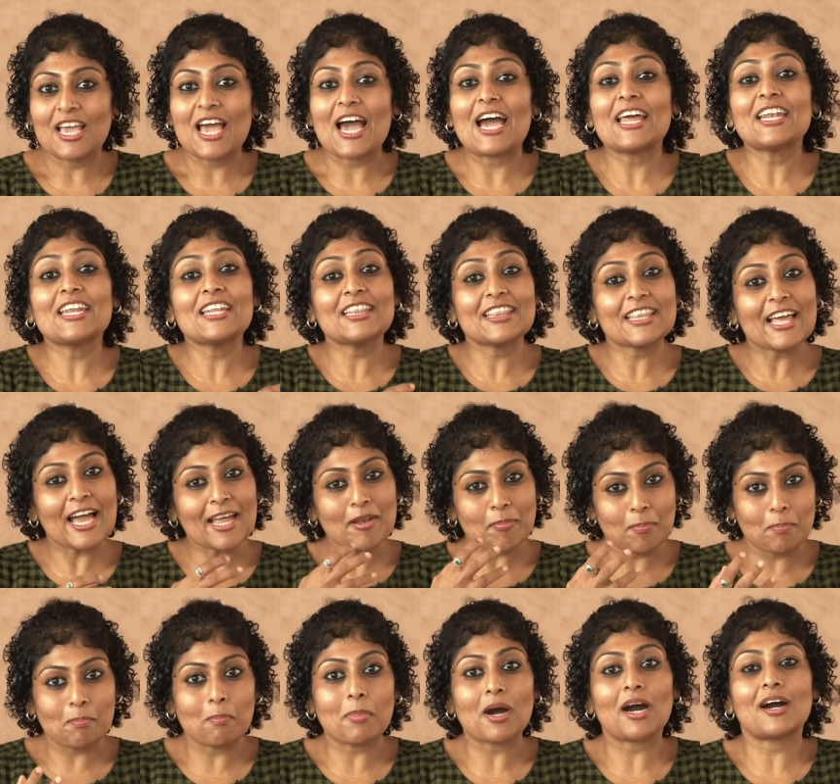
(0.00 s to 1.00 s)
And in
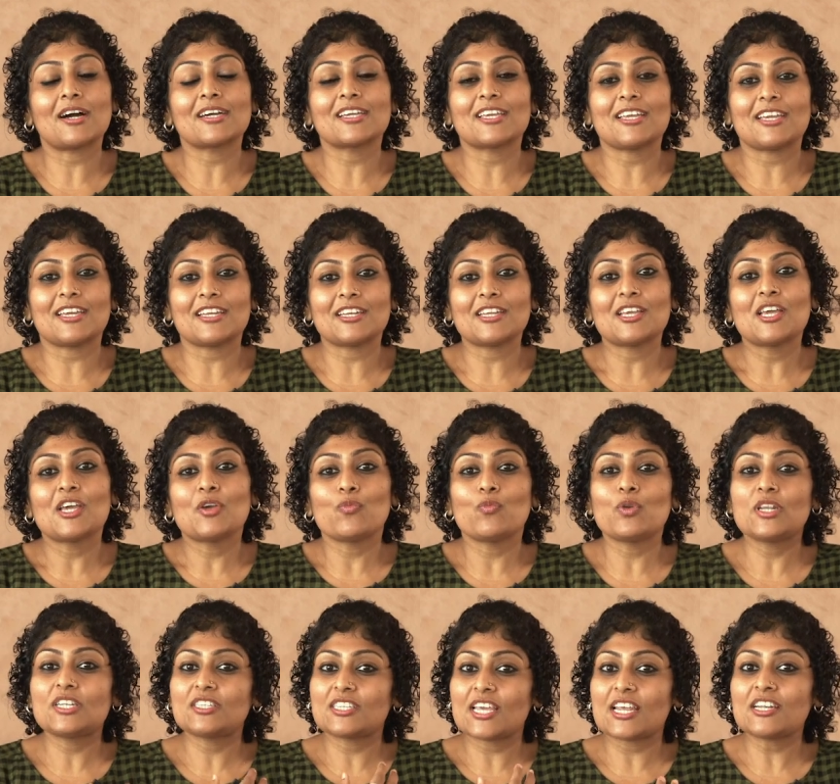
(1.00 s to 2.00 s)
that bargain,
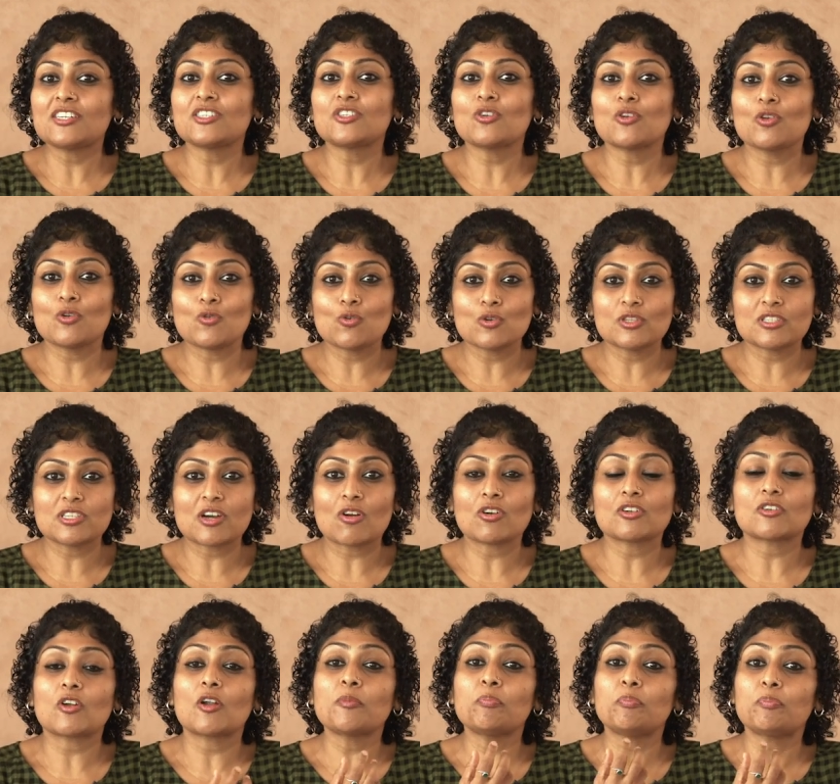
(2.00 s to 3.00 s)
we tend to lose
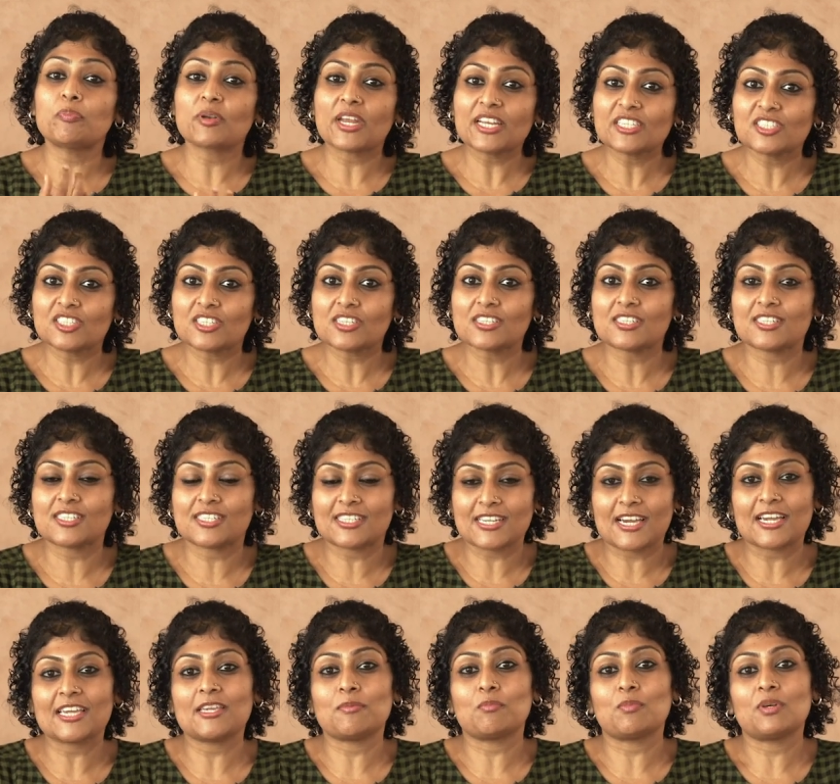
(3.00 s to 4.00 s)
out on precious
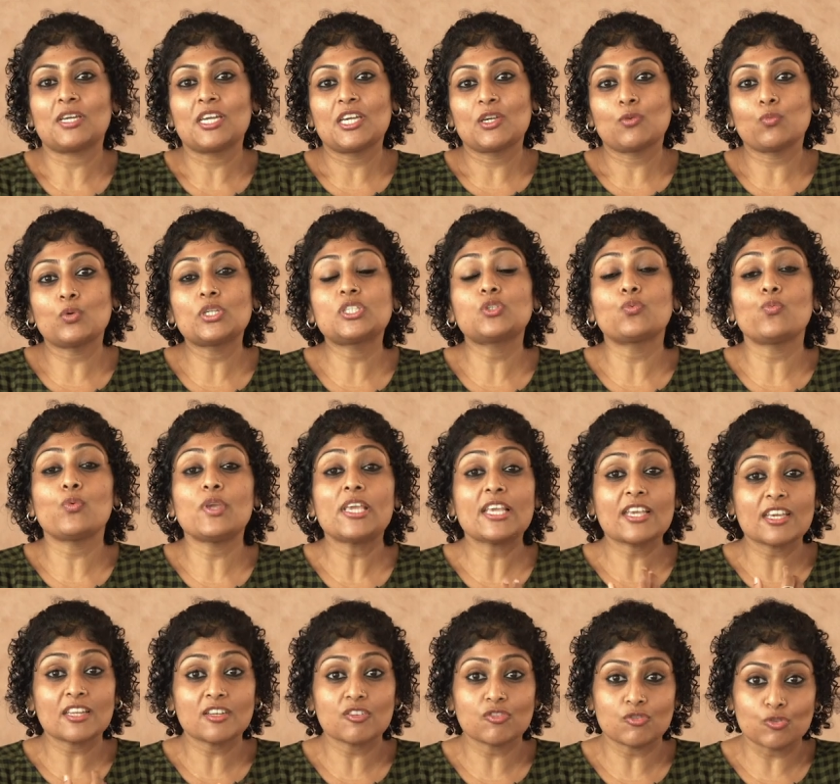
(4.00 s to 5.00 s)
time which
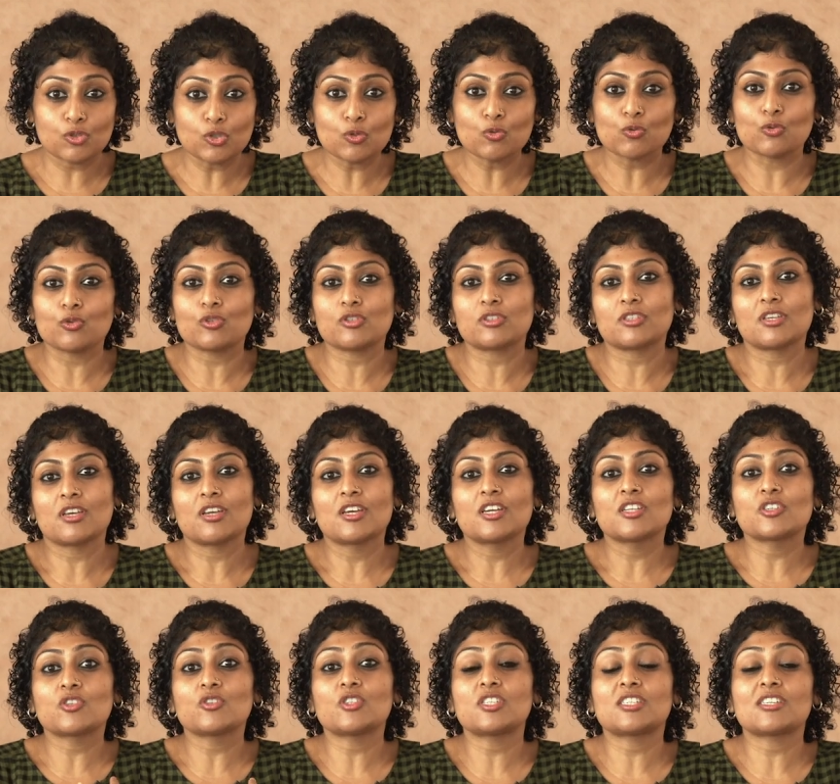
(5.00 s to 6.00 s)
we can use
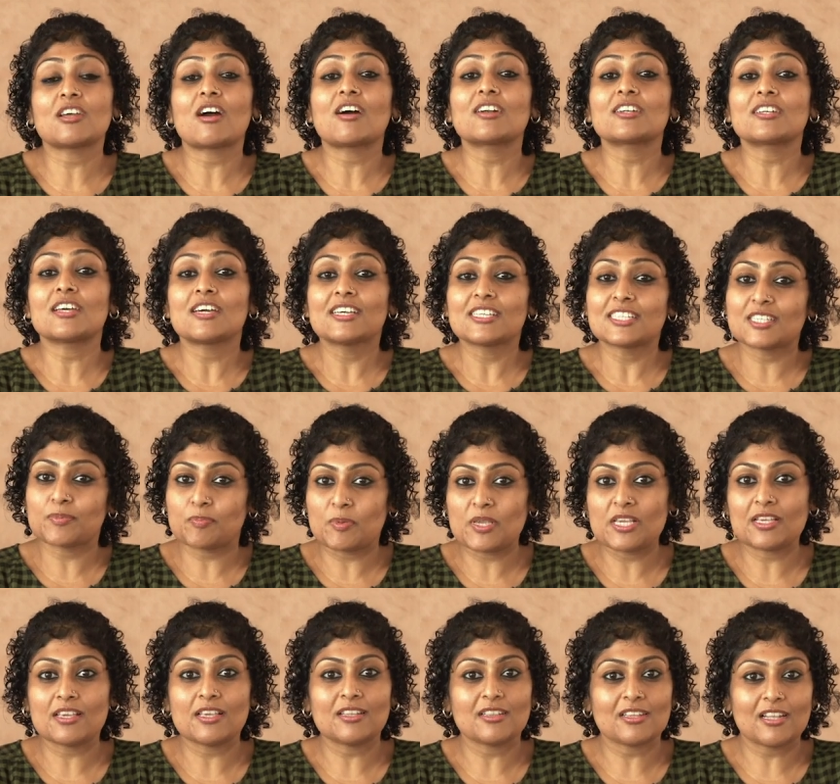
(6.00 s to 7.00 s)
to start
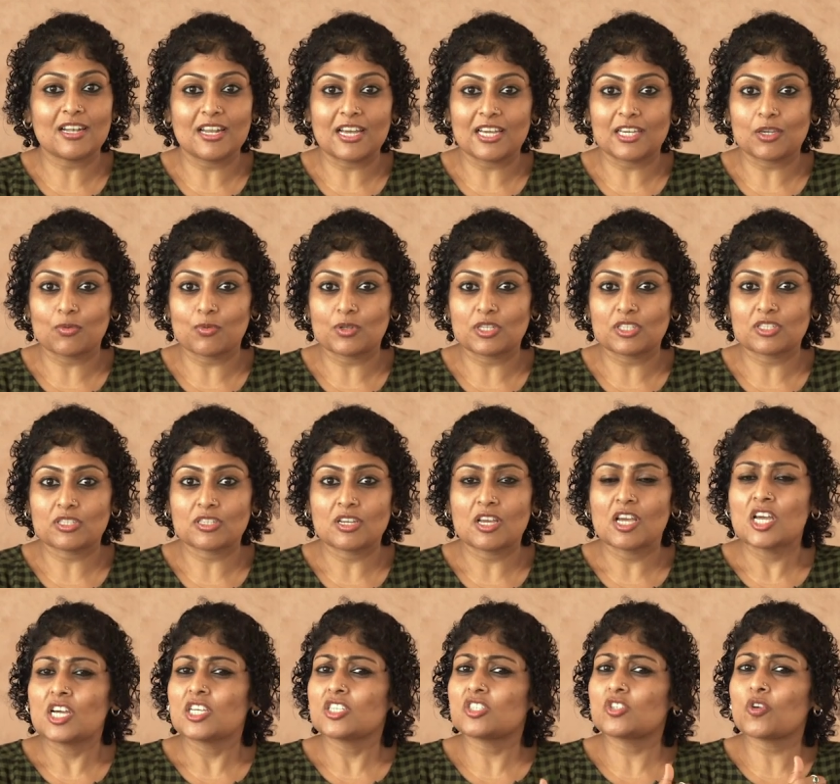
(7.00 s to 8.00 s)
speaking the language.
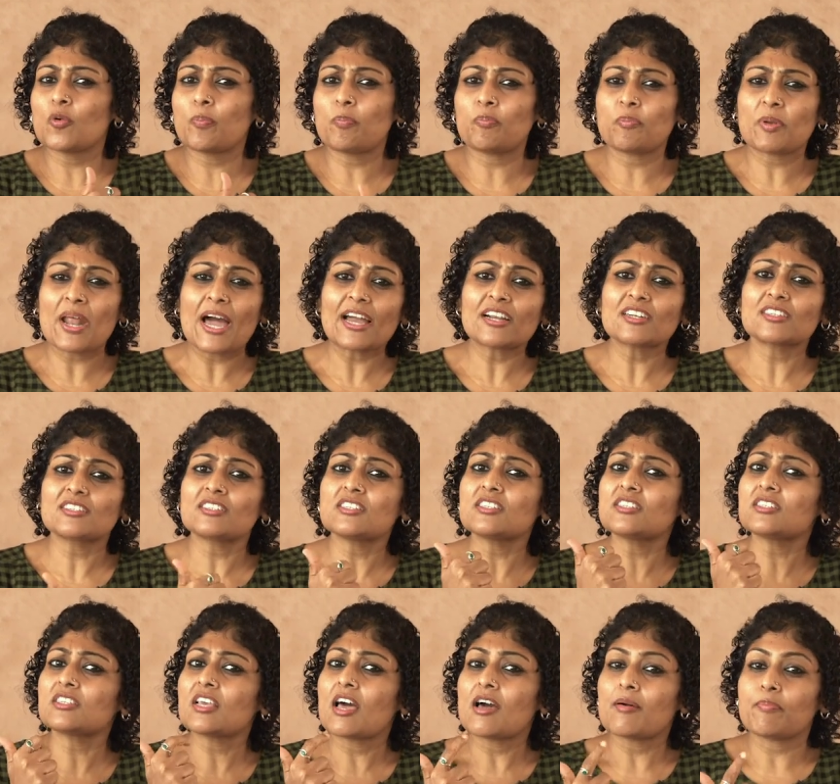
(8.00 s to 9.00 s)
So
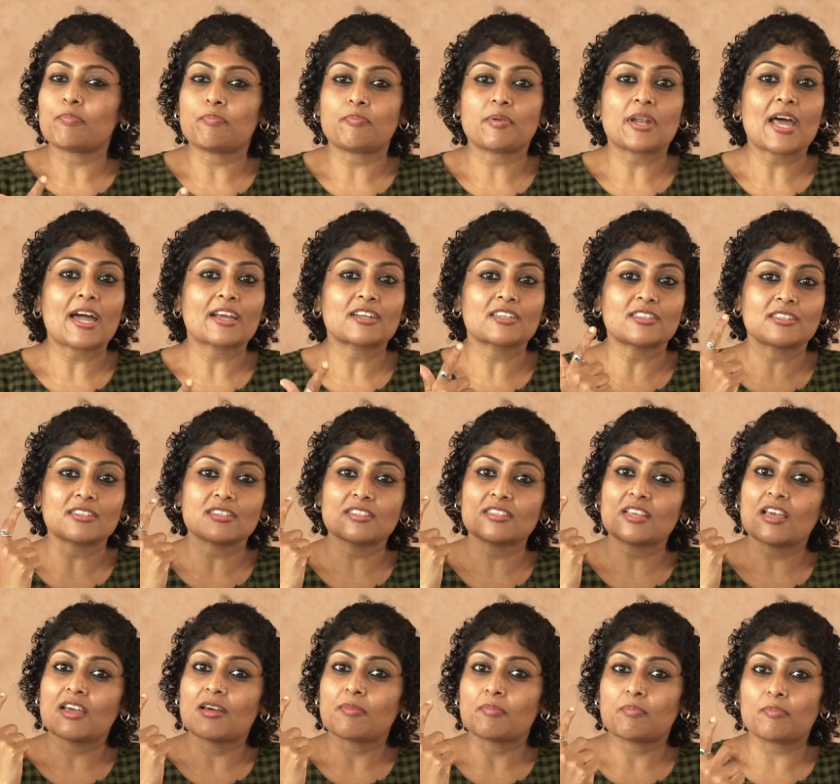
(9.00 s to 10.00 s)
practice,
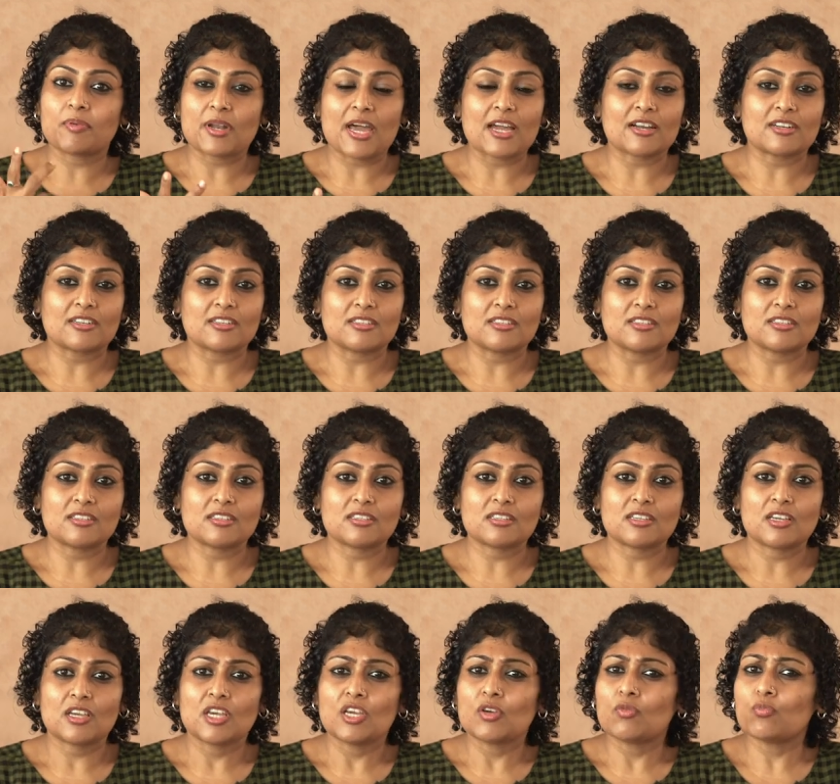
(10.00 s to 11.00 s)
practice,
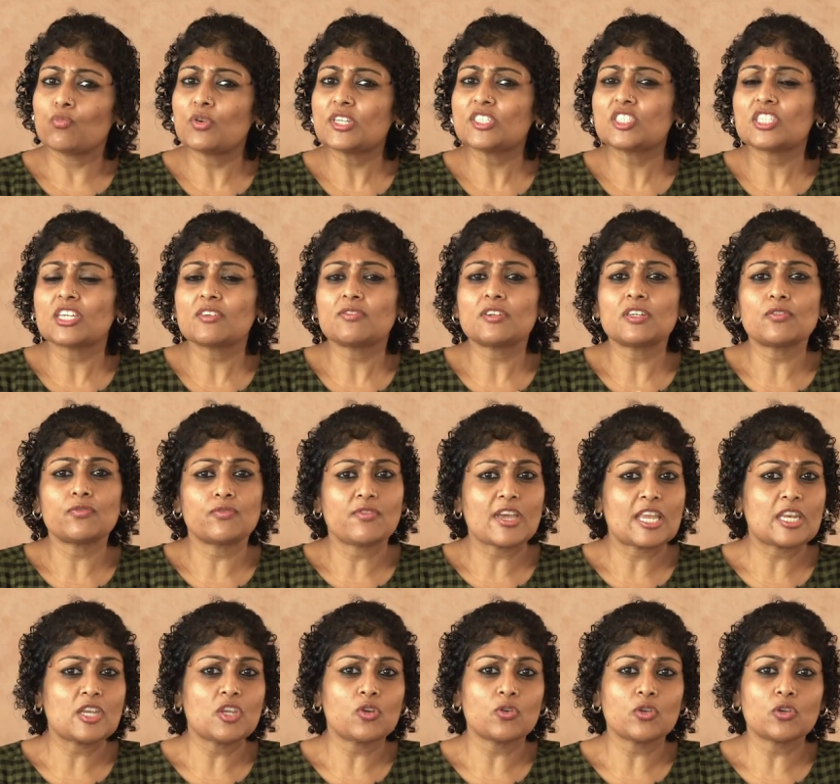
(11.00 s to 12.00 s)
practice. Whichever
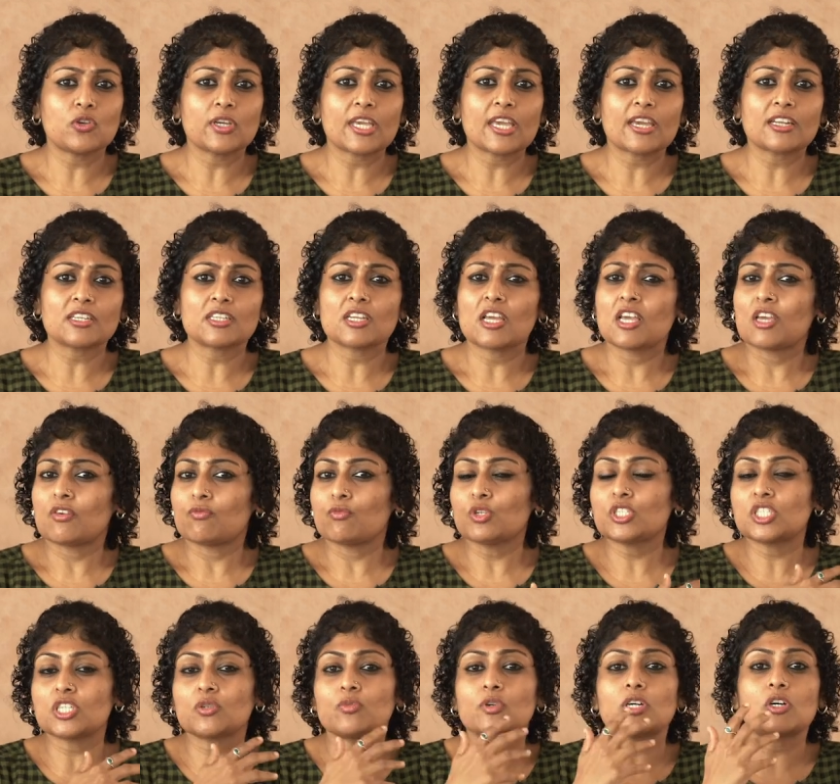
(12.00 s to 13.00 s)
venue you get,
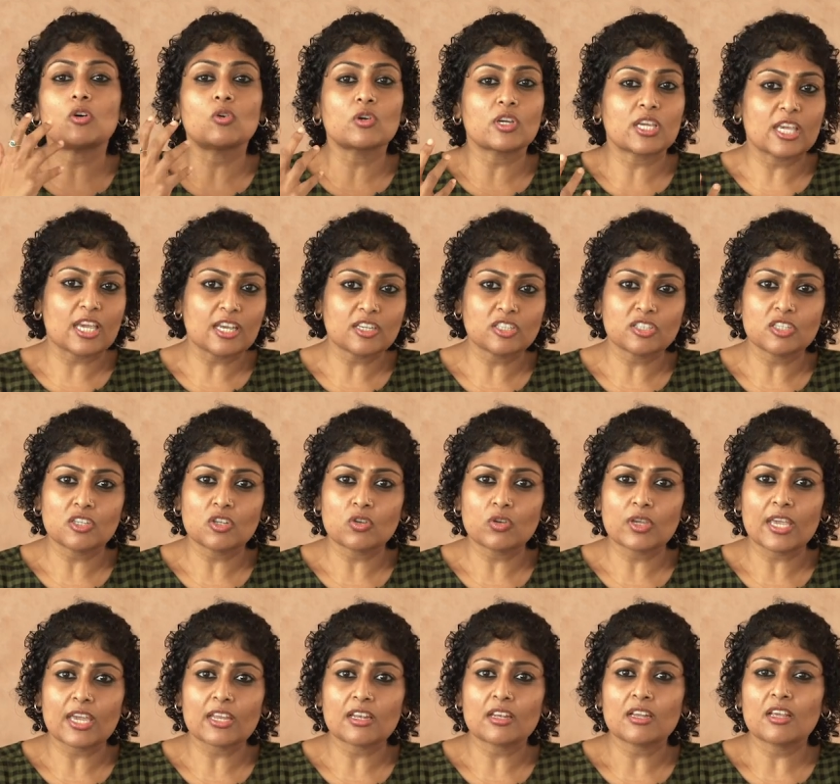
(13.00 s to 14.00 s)
whichever occasion you
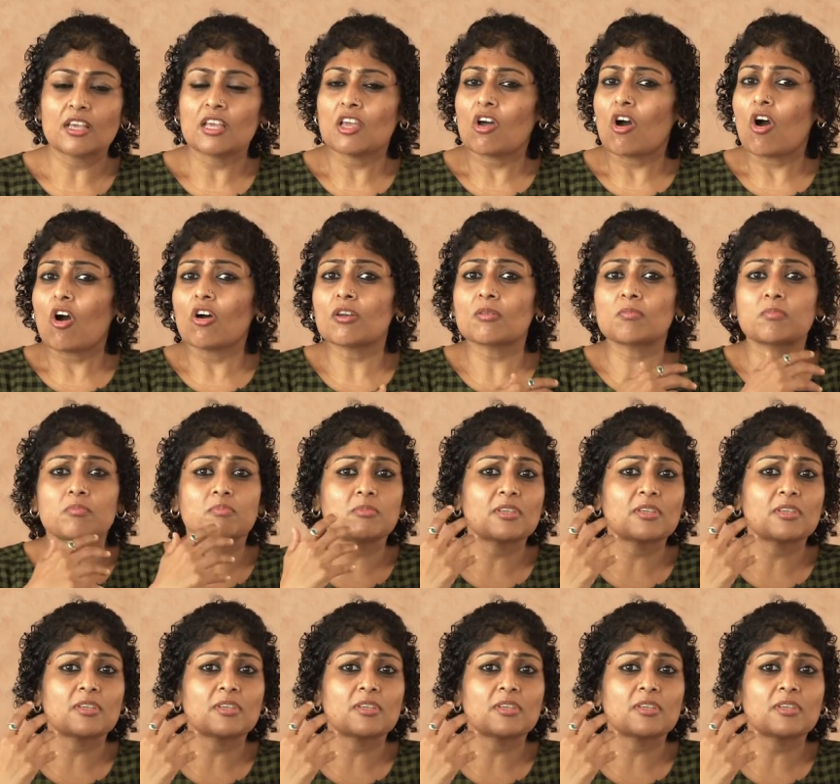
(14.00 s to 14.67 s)
get, or